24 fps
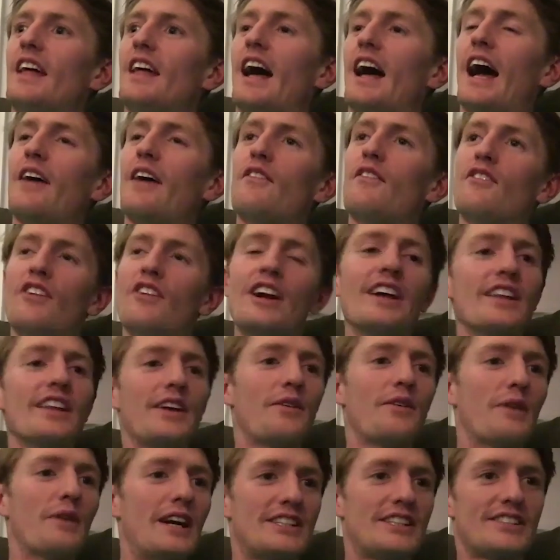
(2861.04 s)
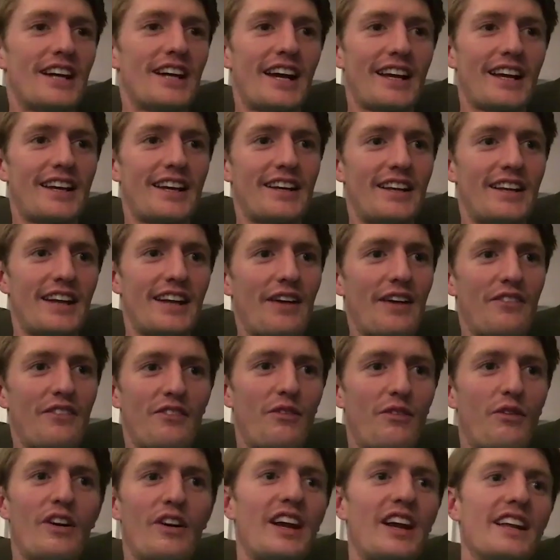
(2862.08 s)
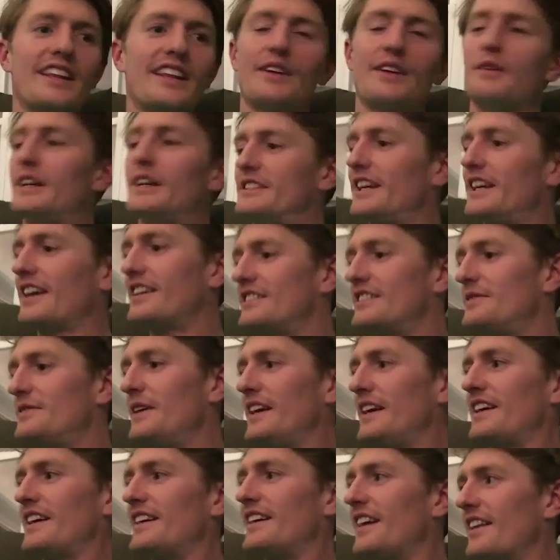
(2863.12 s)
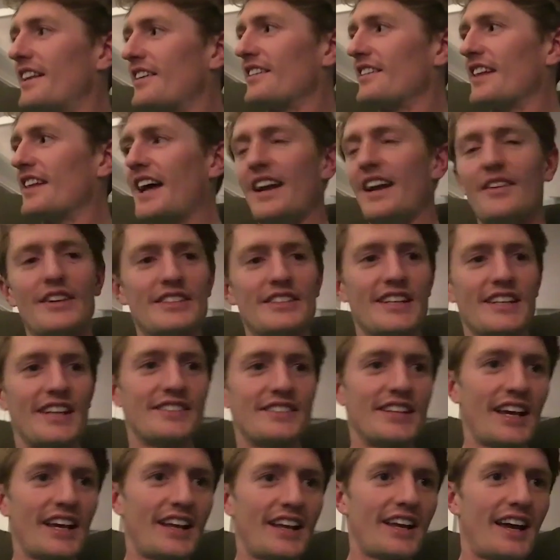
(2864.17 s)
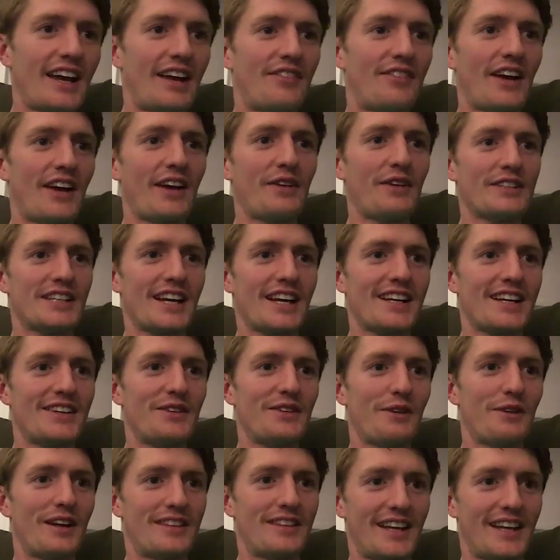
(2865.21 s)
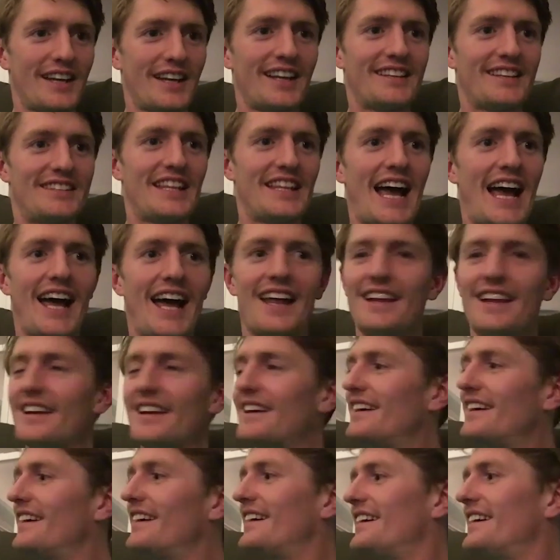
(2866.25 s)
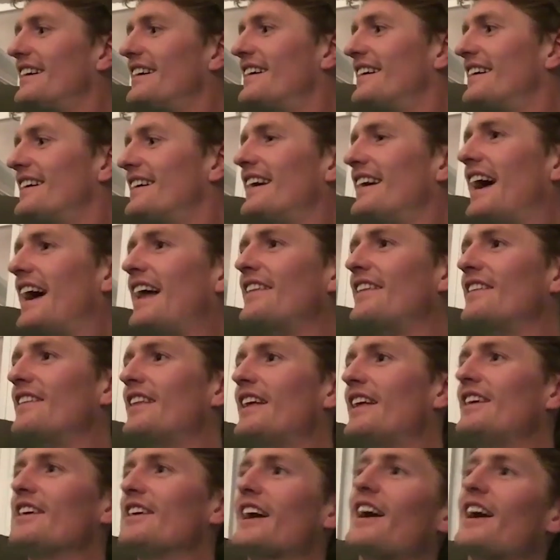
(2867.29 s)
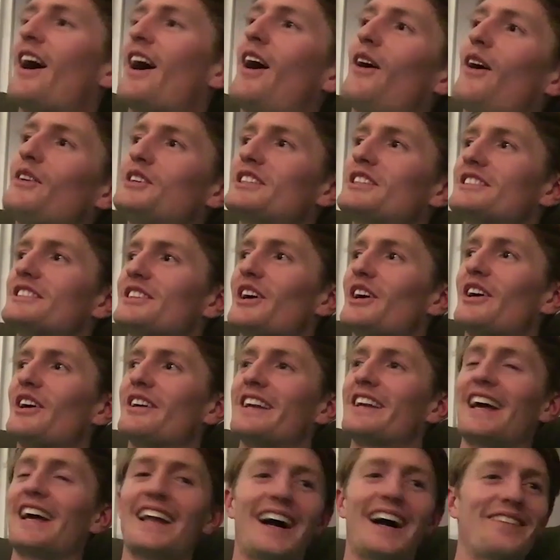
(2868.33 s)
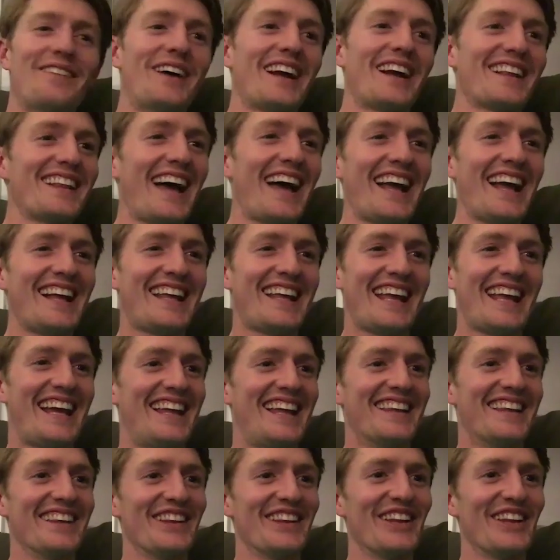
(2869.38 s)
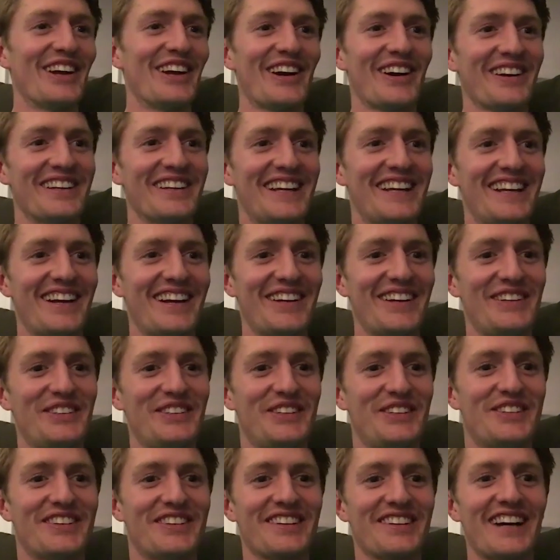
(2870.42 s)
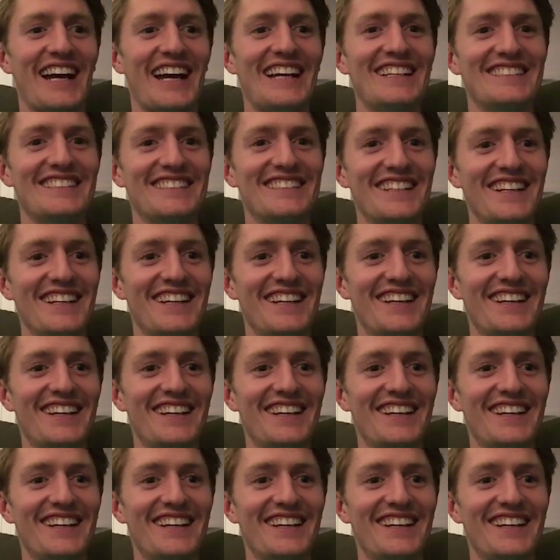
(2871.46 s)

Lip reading: I really wish I could speak another language. That's like, if I wish I could do one thing, it's that. And you're like, oh, just learn it. I'm like, I can't learn it. Are you crazy?